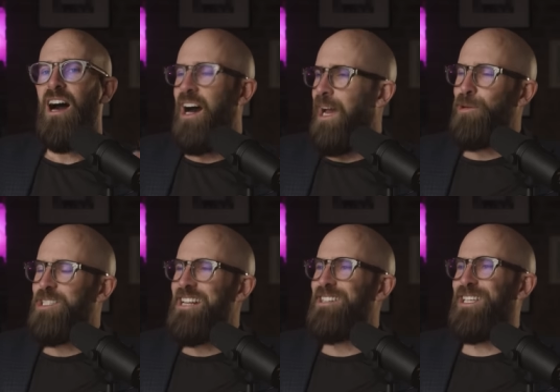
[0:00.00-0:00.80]
I will
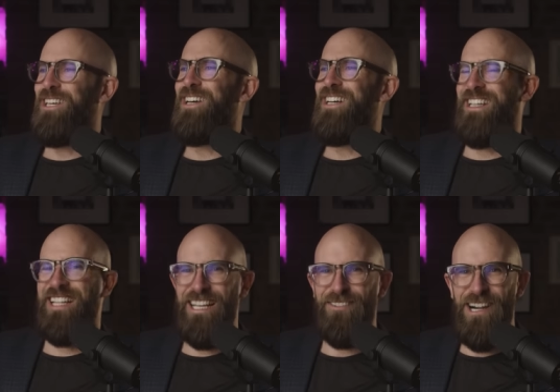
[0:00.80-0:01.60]
take the cure,
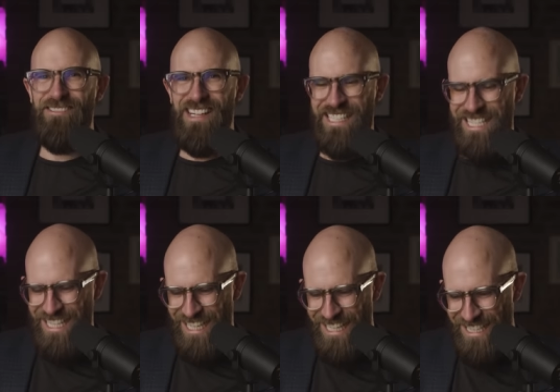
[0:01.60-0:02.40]
thank you very much.